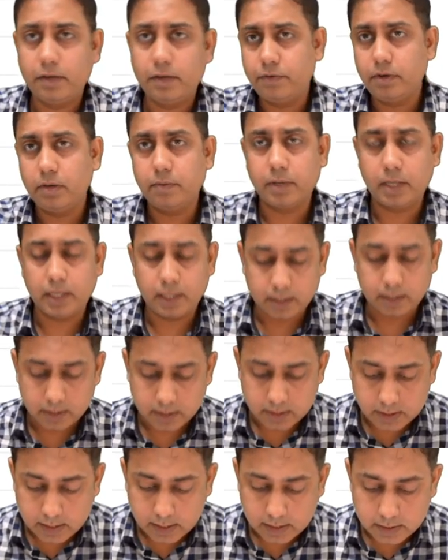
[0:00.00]
Everybody
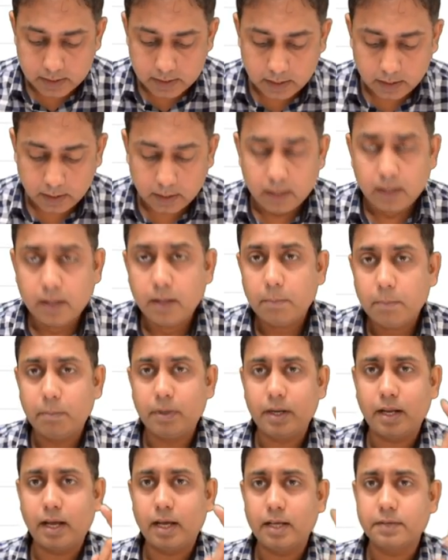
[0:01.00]
understands that.
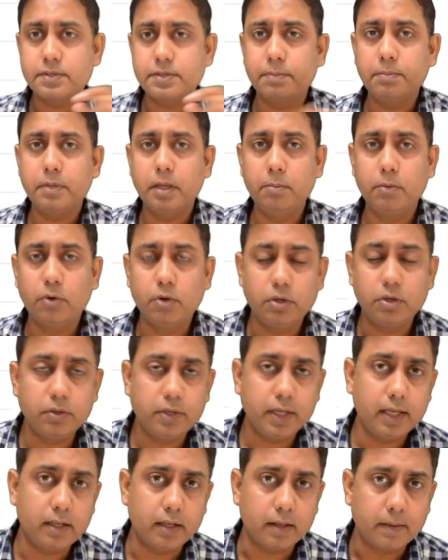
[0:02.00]
But I have something more to
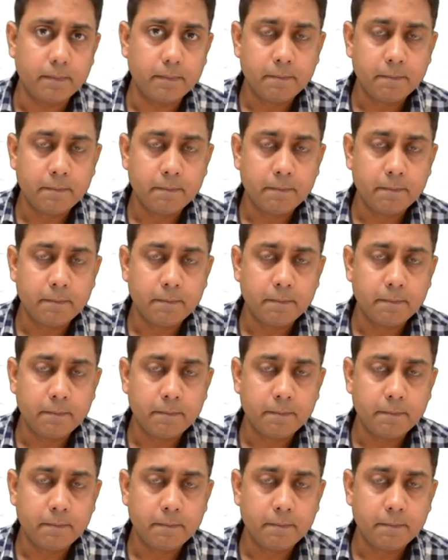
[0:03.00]
tell.